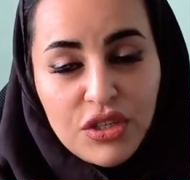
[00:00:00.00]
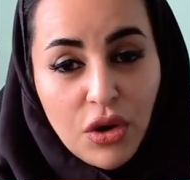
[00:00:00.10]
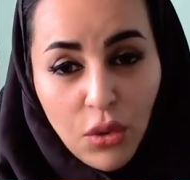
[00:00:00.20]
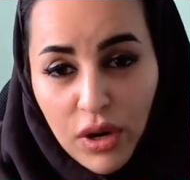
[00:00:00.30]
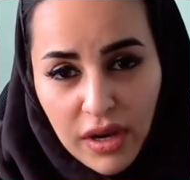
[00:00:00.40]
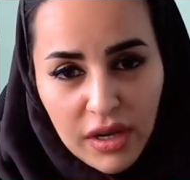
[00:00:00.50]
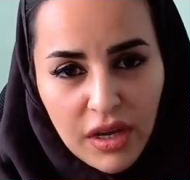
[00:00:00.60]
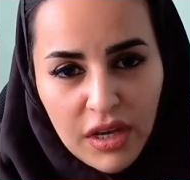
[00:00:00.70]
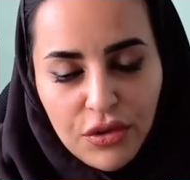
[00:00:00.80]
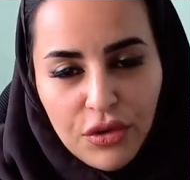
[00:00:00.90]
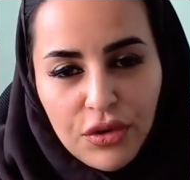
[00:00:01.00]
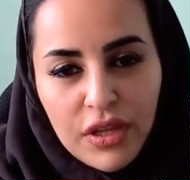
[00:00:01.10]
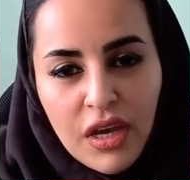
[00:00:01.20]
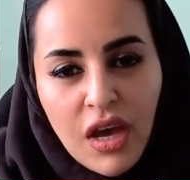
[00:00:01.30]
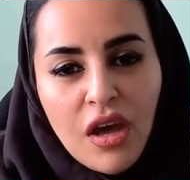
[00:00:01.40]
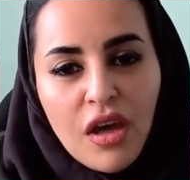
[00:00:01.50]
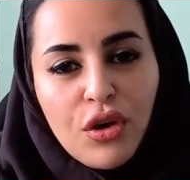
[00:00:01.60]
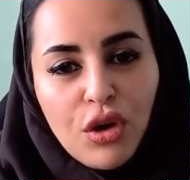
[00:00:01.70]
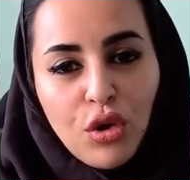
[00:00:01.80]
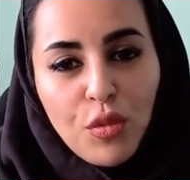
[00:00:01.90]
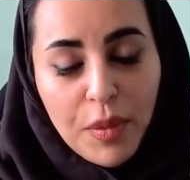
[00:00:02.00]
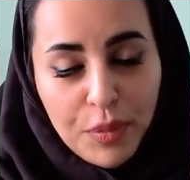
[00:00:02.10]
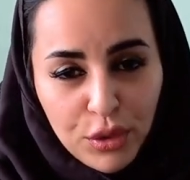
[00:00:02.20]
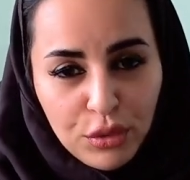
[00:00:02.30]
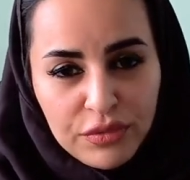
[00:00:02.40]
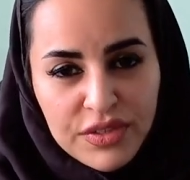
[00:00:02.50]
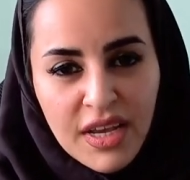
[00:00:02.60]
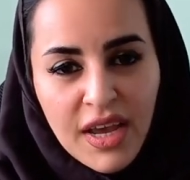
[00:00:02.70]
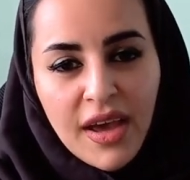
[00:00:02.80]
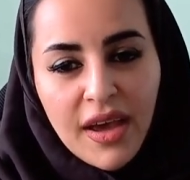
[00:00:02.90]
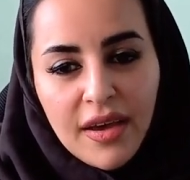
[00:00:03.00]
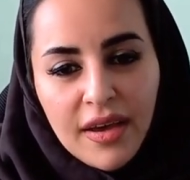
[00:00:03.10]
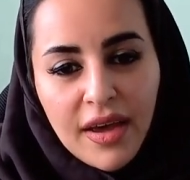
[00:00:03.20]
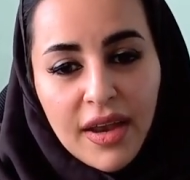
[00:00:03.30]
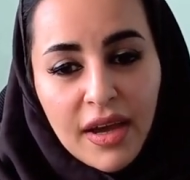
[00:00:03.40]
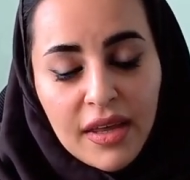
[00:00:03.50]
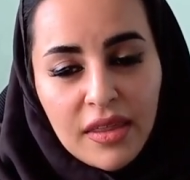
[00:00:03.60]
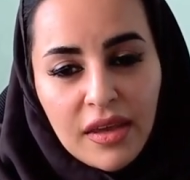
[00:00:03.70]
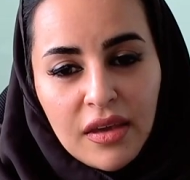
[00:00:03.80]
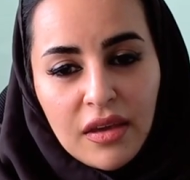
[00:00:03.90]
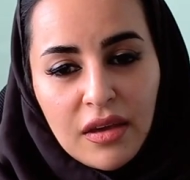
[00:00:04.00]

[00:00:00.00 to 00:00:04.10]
or either the globe approves. And I think